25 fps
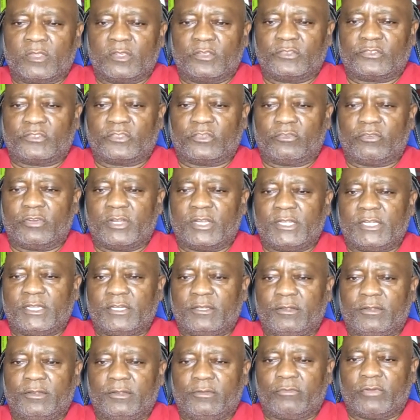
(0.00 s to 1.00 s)

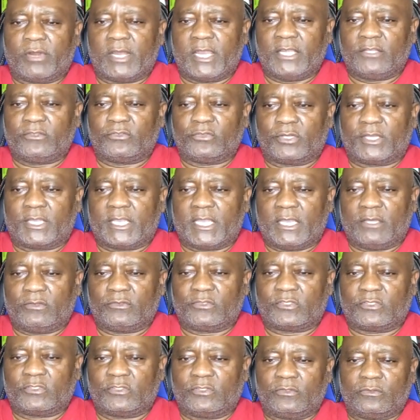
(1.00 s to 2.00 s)
surrounding the right to
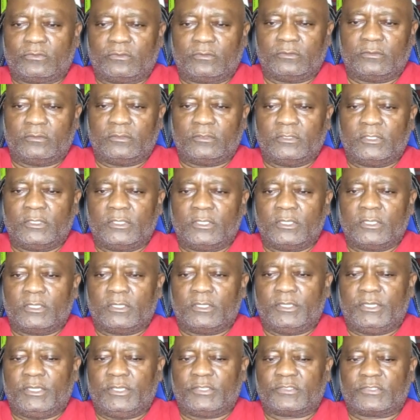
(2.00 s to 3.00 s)
counsel,
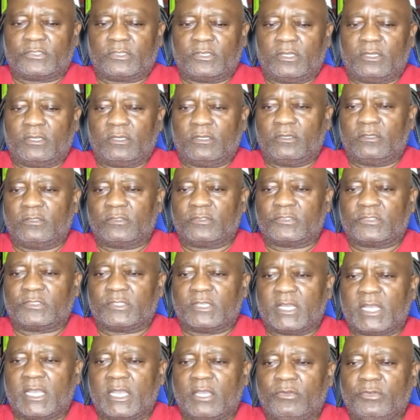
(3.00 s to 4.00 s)

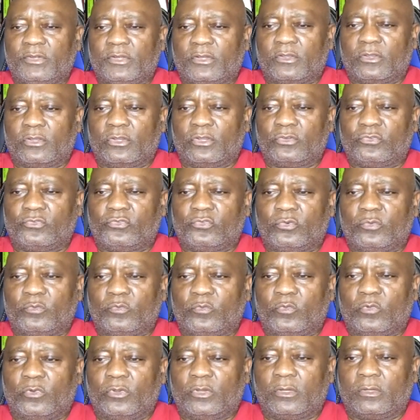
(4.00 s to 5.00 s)
discuss how the
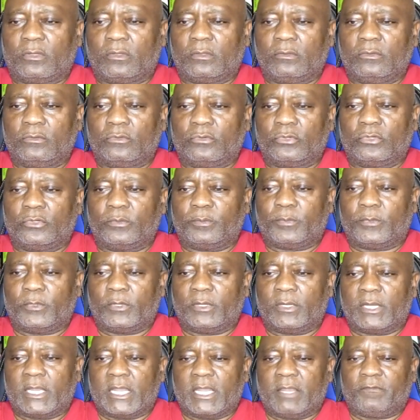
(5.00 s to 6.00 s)
courtroom work group
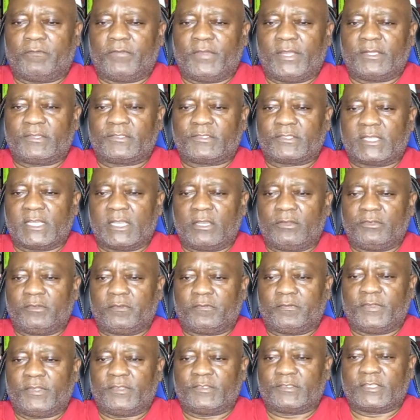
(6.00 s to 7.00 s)
affects how
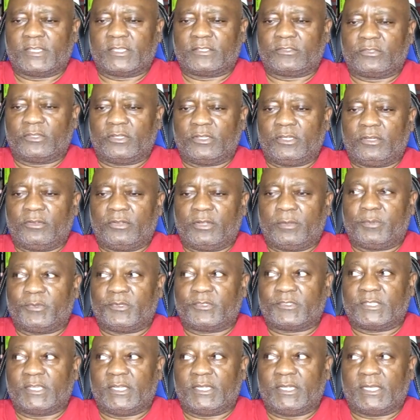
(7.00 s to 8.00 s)
defense attorneys
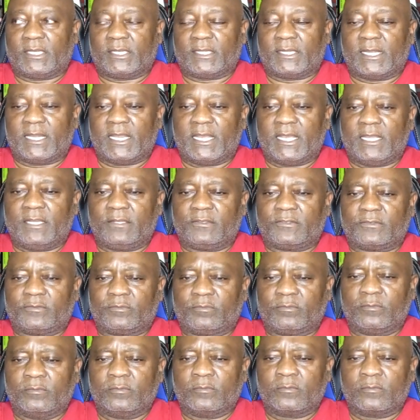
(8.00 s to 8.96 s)
represent their clients,